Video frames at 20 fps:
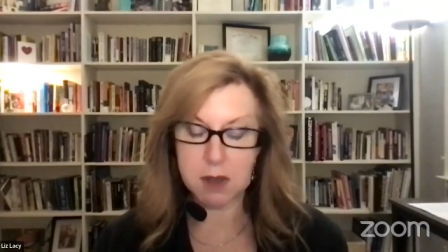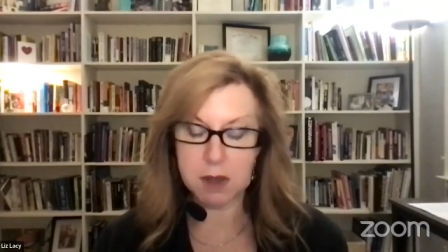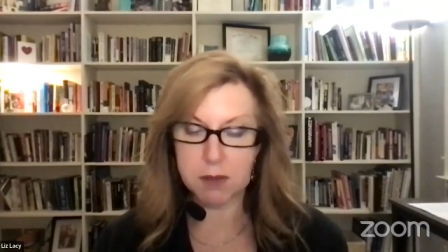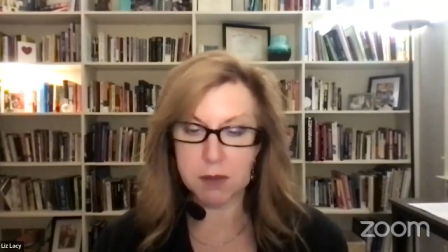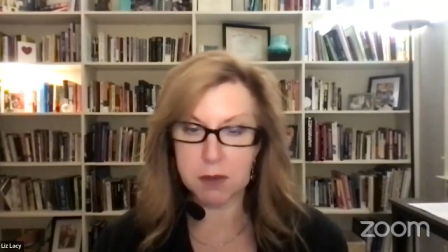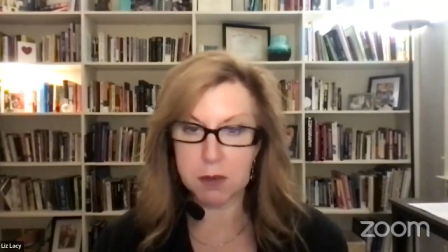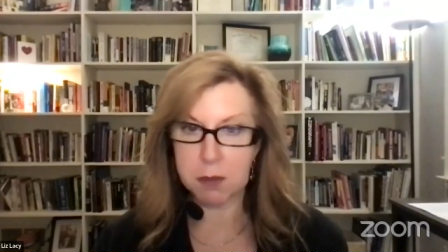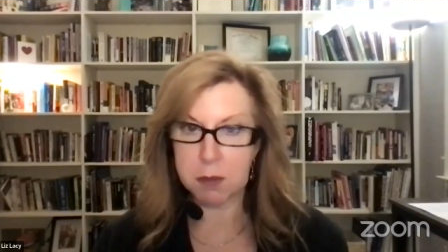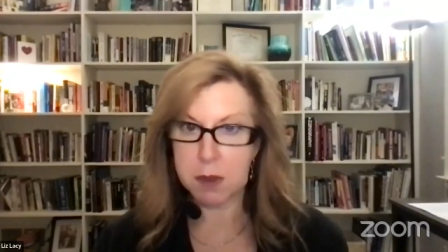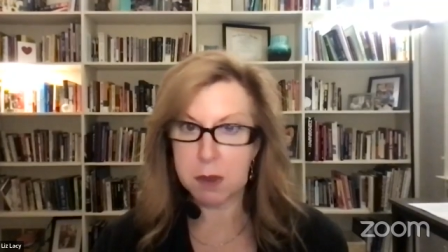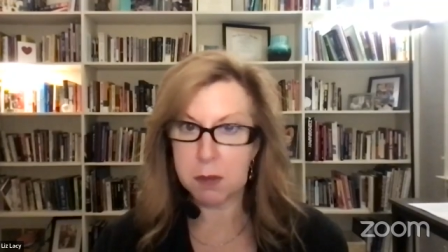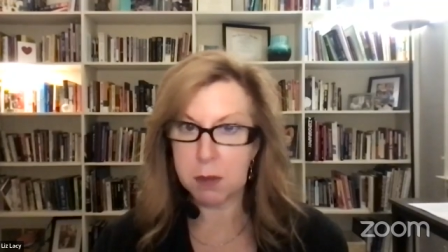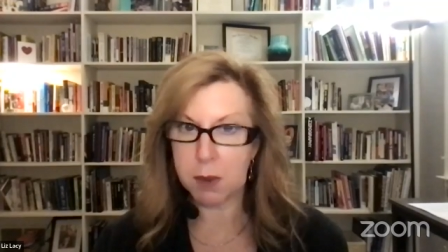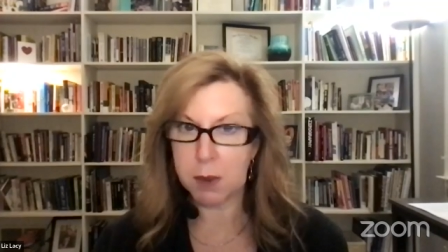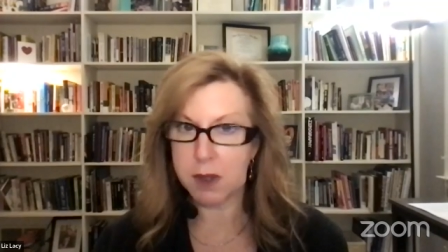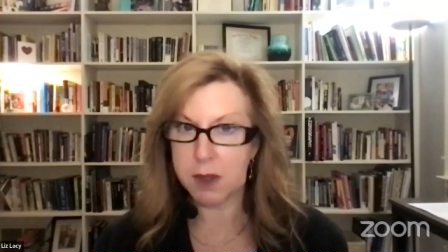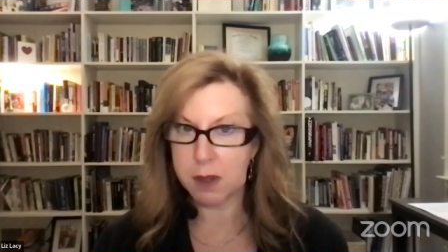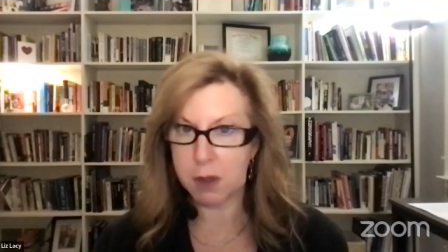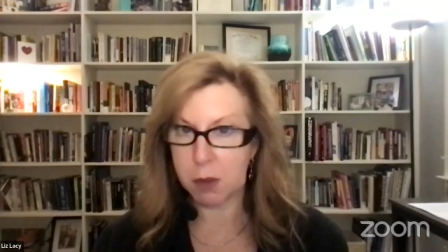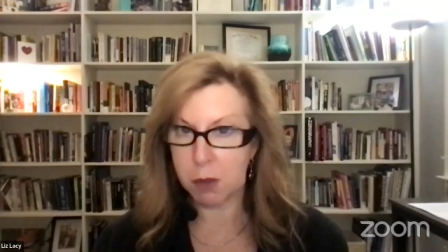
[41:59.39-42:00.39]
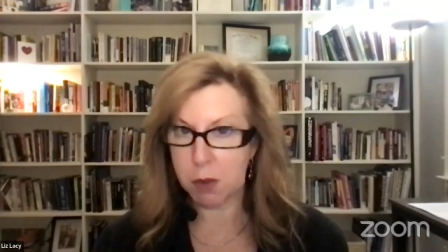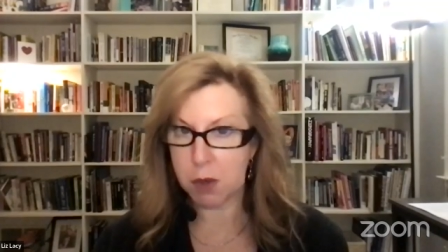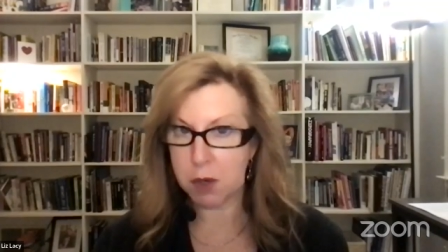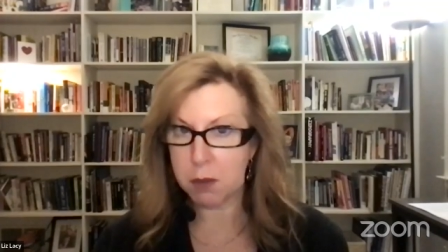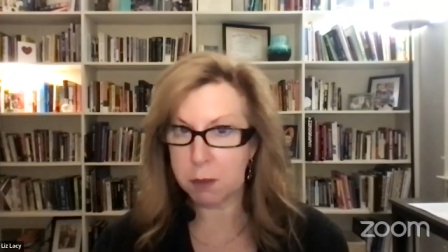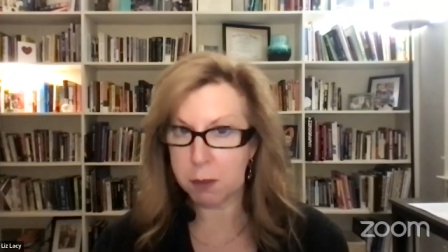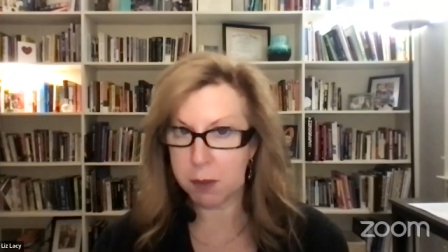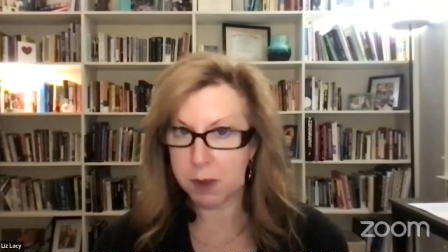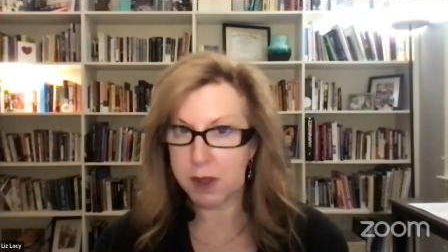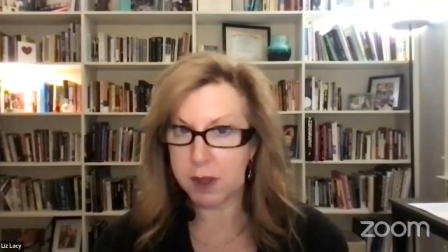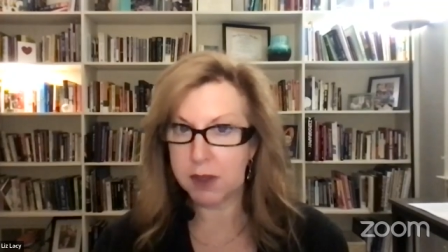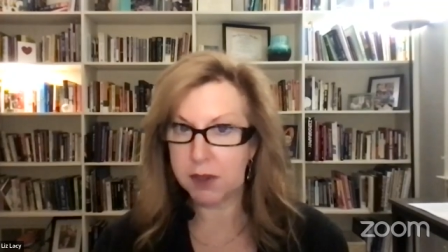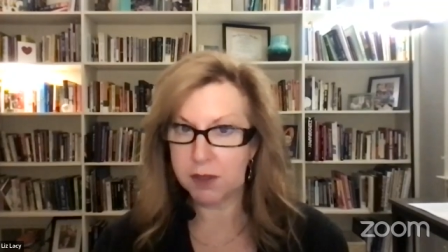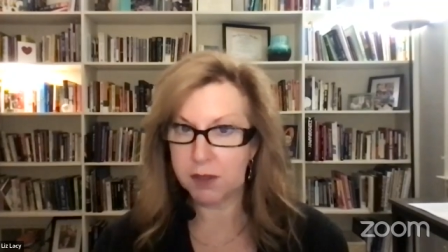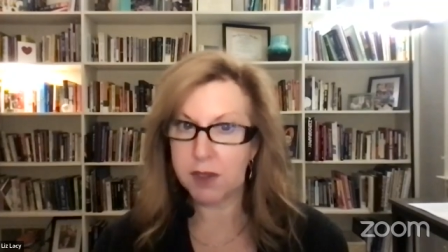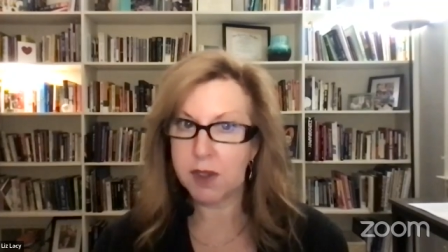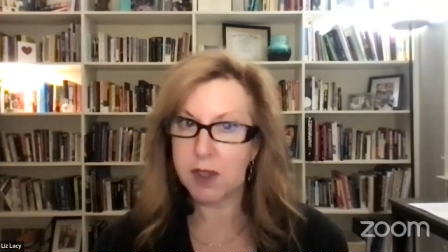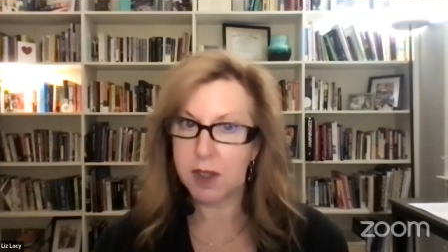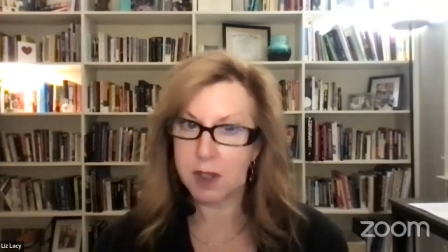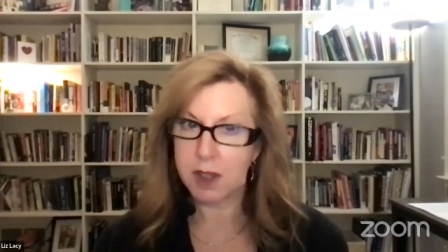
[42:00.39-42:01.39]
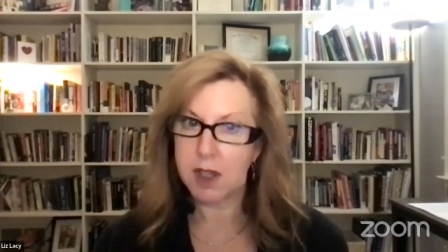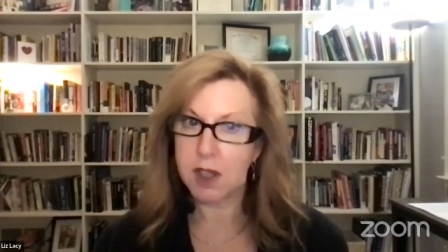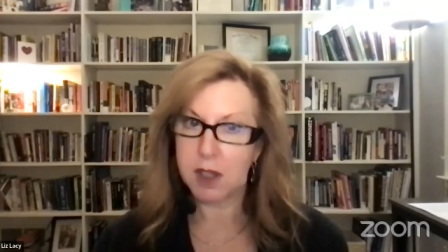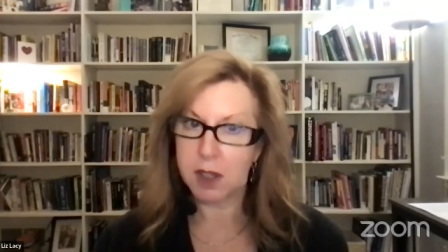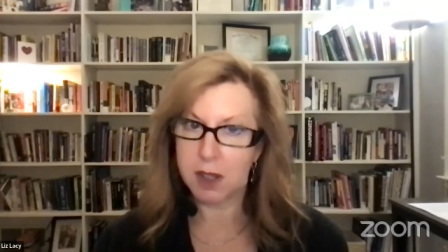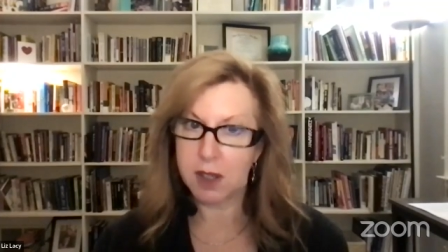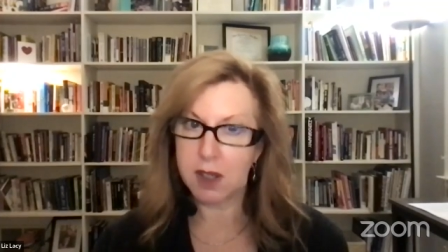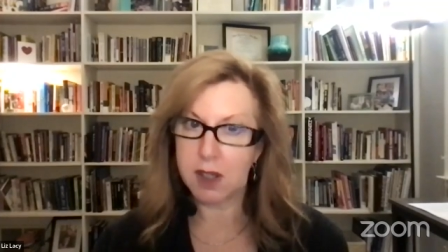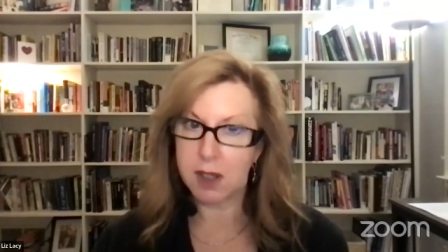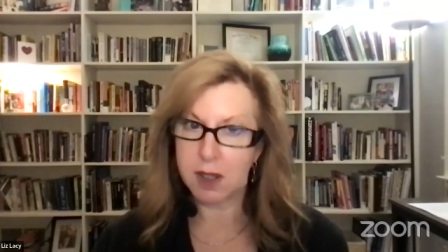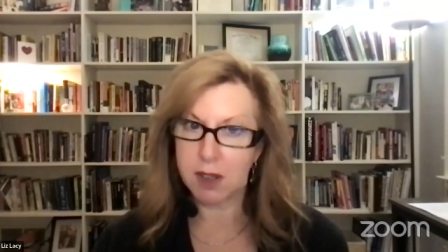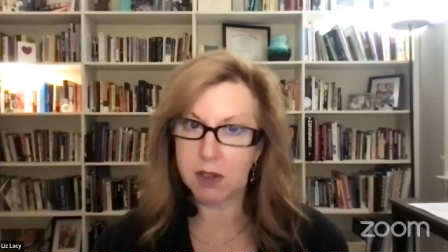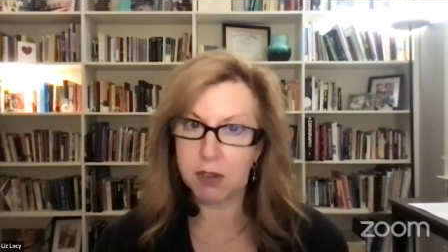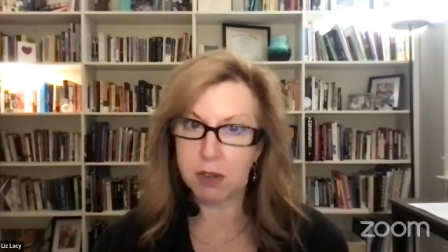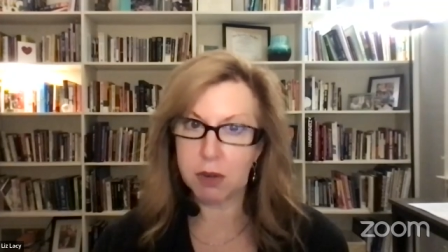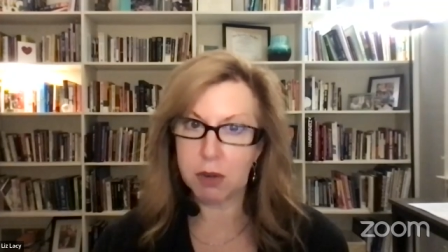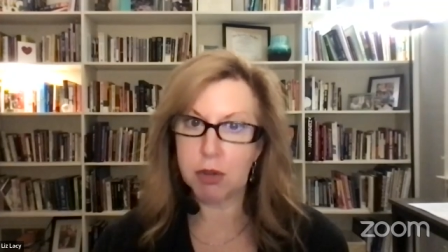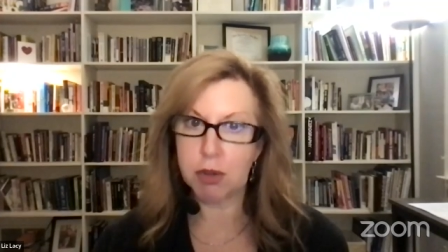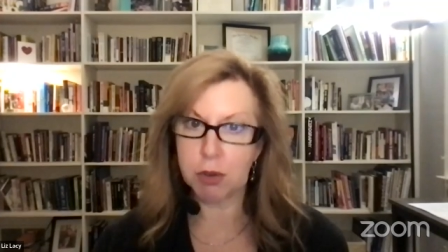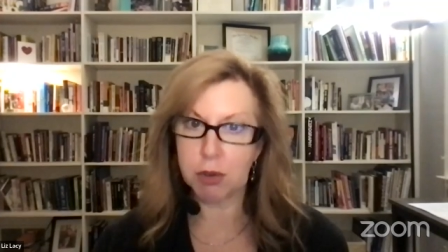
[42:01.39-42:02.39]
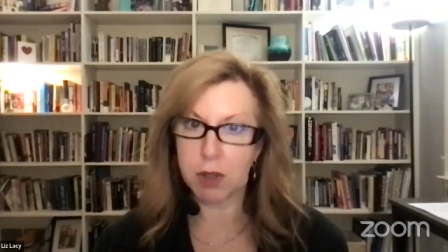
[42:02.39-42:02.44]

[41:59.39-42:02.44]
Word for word: different people at their workplace it's